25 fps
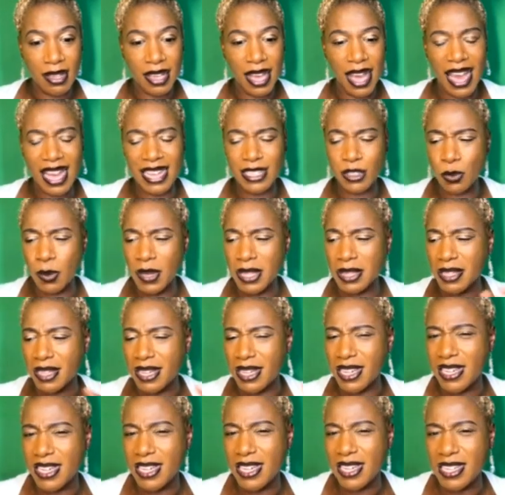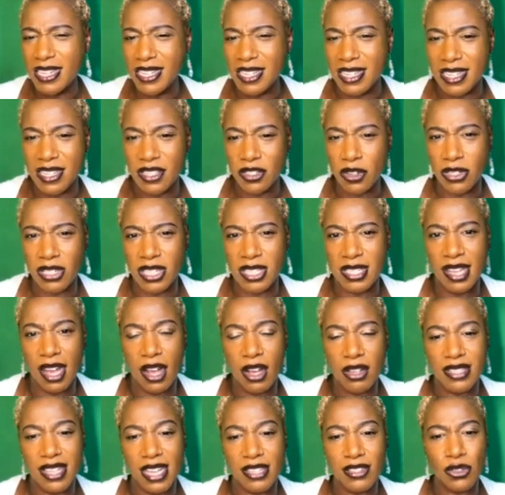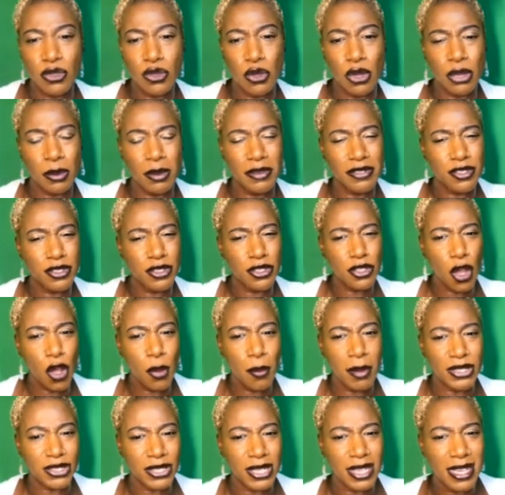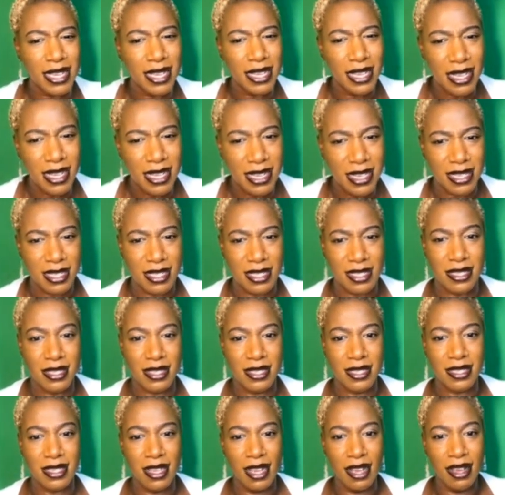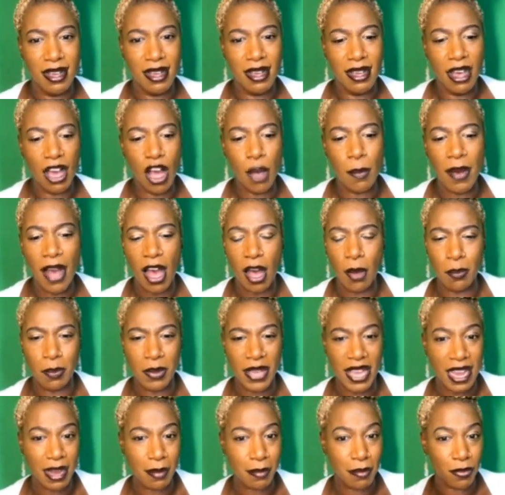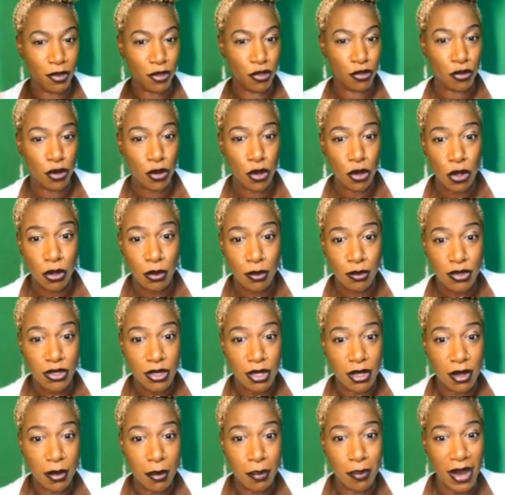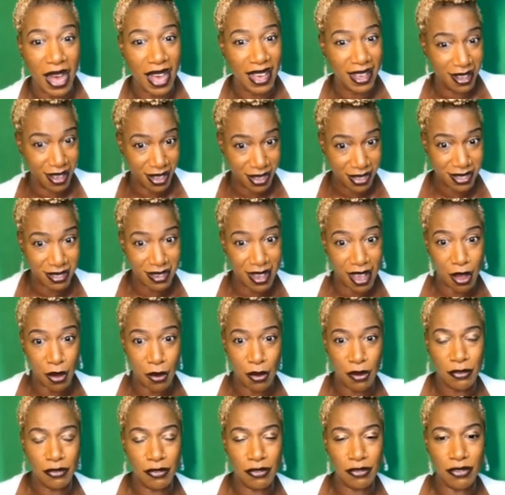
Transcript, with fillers: and with ease, because she tells that story with so much ease about being groomed by herself,